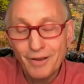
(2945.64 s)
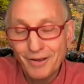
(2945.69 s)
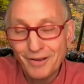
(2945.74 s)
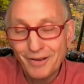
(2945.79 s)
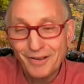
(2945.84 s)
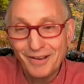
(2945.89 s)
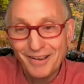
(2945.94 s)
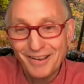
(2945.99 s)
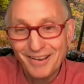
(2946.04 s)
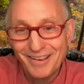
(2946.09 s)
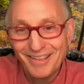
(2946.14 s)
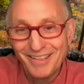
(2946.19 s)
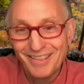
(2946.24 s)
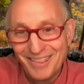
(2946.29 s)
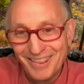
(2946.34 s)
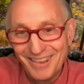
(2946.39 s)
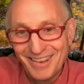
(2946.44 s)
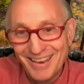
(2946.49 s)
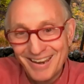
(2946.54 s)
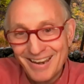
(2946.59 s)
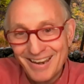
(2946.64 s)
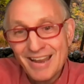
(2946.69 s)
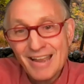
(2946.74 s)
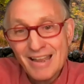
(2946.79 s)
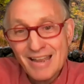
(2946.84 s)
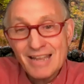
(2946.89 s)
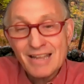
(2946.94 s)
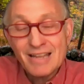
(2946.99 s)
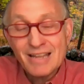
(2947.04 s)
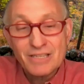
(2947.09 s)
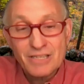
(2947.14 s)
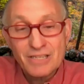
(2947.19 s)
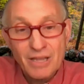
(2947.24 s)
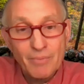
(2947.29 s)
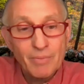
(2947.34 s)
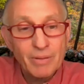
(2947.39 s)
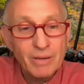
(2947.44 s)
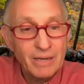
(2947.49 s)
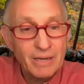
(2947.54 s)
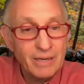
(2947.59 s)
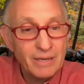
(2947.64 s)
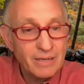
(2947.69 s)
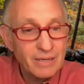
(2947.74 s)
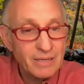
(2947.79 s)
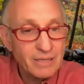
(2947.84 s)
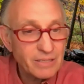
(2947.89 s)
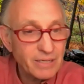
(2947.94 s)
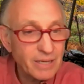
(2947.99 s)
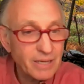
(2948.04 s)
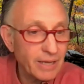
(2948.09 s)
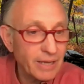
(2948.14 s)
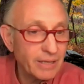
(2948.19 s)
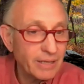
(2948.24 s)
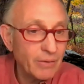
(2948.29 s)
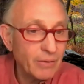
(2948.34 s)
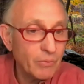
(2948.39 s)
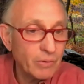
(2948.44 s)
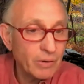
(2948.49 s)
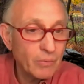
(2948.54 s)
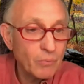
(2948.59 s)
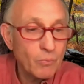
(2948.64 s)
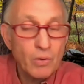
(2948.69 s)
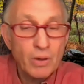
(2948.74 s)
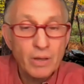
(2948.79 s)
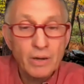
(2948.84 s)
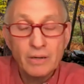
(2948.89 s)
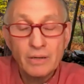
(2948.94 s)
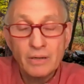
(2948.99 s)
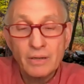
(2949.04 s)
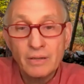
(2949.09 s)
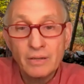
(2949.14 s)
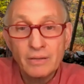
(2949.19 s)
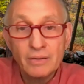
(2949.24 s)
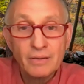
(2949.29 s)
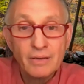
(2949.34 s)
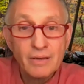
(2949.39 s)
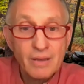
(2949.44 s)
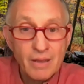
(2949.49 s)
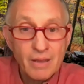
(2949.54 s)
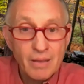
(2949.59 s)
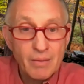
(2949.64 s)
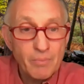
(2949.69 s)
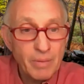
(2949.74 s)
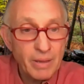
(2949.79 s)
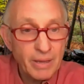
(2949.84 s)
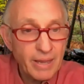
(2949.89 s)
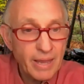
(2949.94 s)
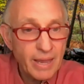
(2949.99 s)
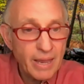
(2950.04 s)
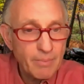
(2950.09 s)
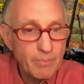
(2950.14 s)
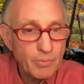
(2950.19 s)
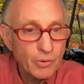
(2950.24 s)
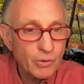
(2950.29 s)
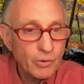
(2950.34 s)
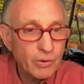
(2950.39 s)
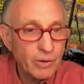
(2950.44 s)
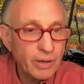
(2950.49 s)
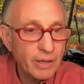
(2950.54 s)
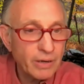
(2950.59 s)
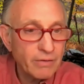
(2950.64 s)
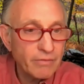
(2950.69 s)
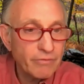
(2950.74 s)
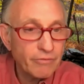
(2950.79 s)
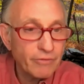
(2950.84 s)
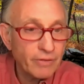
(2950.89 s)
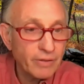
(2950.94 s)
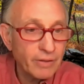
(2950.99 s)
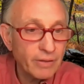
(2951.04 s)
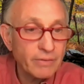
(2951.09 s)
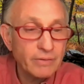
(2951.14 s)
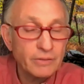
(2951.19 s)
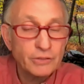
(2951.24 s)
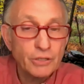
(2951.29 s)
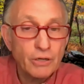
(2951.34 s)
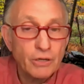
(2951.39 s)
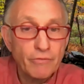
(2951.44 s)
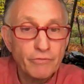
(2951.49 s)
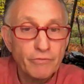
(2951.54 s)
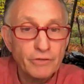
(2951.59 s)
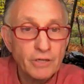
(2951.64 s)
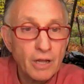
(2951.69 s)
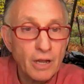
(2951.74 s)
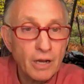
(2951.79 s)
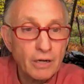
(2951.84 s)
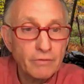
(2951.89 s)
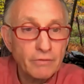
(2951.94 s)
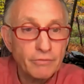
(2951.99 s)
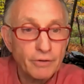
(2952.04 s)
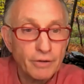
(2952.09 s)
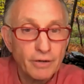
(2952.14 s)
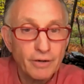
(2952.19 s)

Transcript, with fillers: that somebody didn't decide they wanted to make hamburger out of uh, Joe photographer.